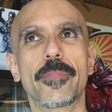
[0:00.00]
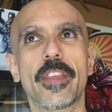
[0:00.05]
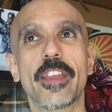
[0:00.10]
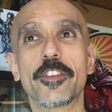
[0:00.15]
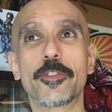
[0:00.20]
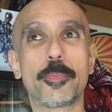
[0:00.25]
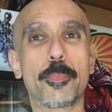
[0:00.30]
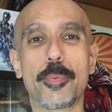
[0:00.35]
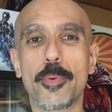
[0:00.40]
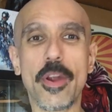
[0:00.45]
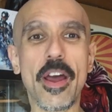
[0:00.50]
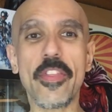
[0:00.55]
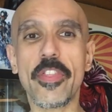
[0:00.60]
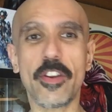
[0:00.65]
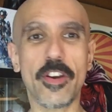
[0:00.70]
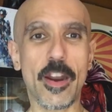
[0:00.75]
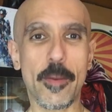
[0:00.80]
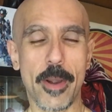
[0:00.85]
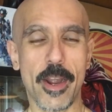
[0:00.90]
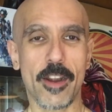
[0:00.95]
his
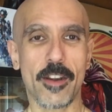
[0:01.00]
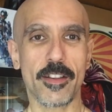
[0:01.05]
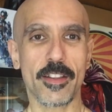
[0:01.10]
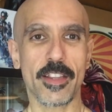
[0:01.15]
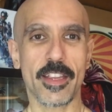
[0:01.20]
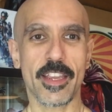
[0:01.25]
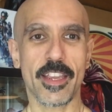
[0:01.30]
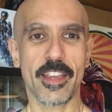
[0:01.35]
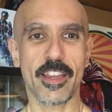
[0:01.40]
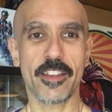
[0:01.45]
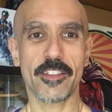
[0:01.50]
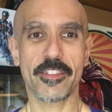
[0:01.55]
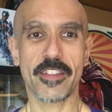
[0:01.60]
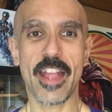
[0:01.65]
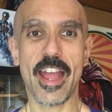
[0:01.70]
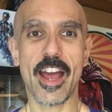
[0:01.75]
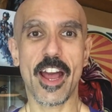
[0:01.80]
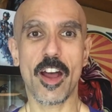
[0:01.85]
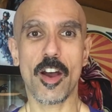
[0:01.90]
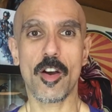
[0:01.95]
brother apparently is
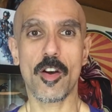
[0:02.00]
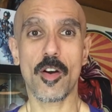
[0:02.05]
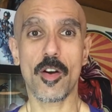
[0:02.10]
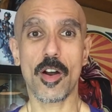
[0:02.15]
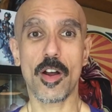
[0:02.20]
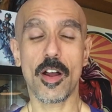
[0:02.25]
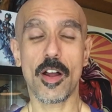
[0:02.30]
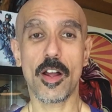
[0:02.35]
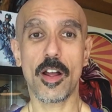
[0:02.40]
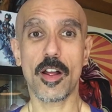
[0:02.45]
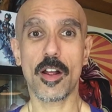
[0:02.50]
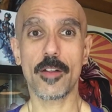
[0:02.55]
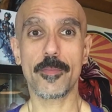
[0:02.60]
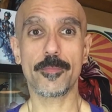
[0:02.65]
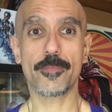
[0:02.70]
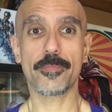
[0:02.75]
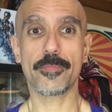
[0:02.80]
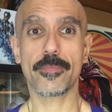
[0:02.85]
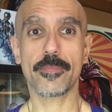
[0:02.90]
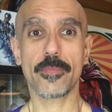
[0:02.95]
now
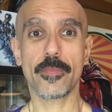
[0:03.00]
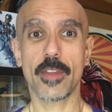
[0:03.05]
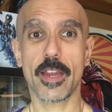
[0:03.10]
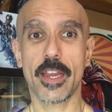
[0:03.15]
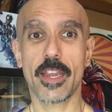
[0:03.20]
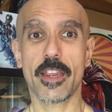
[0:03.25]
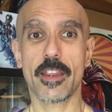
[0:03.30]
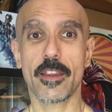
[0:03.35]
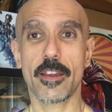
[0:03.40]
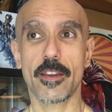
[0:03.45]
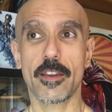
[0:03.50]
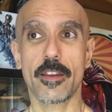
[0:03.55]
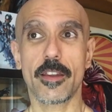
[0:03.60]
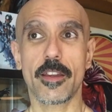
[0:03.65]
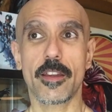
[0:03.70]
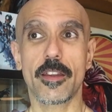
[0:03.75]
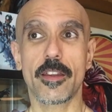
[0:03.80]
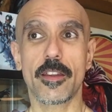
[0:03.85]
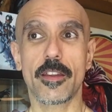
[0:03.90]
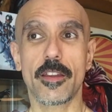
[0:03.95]
like
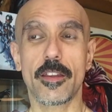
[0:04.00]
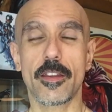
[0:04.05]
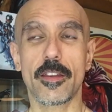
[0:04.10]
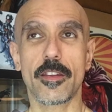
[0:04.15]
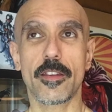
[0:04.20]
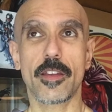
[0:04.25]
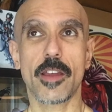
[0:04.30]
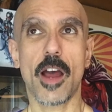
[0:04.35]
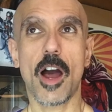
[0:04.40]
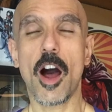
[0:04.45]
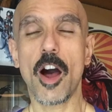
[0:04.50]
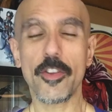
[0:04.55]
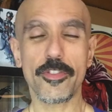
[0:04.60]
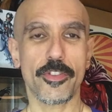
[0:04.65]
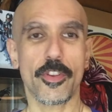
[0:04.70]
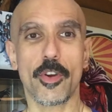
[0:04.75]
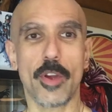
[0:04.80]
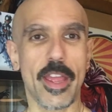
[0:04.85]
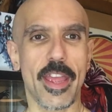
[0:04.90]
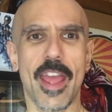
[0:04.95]

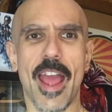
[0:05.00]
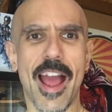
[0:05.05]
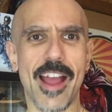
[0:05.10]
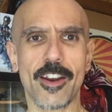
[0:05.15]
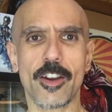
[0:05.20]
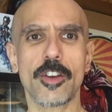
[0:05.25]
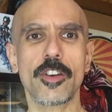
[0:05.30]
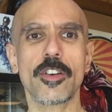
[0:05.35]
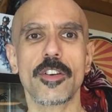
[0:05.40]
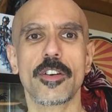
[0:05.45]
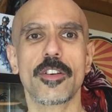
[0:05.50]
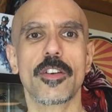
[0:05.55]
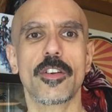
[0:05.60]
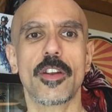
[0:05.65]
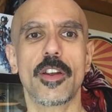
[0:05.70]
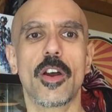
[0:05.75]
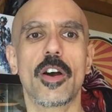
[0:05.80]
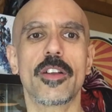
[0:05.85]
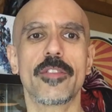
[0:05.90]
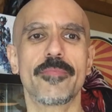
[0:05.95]
also a hacker.
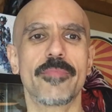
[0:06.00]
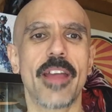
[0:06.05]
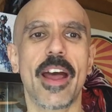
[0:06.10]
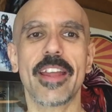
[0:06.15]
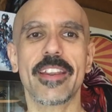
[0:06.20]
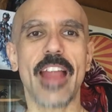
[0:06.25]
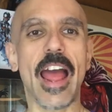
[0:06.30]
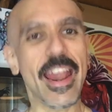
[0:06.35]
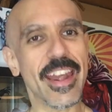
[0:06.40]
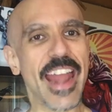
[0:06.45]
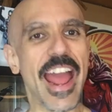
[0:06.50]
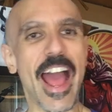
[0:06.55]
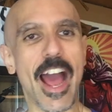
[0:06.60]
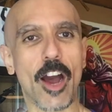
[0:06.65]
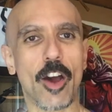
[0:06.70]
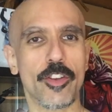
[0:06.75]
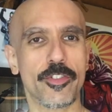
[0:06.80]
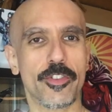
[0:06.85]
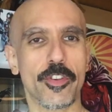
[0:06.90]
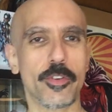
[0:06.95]
Not
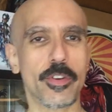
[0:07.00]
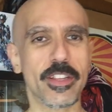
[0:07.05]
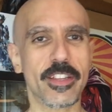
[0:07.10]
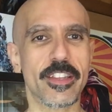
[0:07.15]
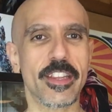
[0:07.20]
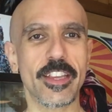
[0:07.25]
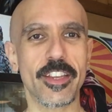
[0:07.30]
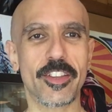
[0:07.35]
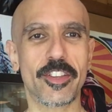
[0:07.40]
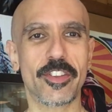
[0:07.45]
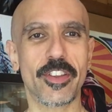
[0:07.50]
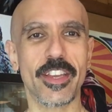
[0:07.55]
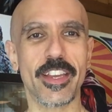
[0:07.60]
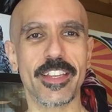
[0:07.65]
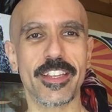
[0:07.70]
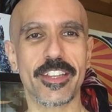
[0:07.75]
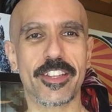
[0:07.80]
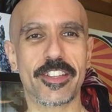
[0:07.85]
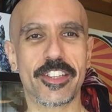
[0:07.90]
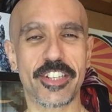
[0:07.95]
now, as though
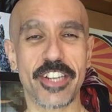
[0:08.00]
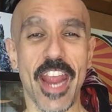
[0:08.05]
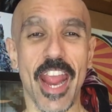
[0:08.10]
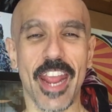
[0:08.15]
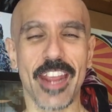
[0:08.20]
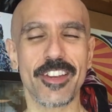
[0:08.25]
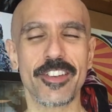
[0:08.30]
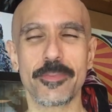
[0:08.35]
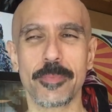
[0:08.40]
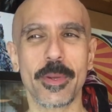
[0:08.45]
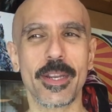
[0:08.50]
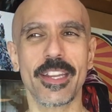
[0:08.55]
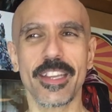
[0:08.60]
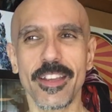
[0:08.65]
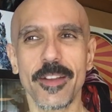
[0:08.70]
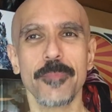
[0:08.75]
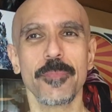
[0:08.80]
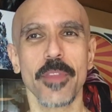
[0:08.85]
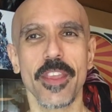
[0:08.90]
it changed, but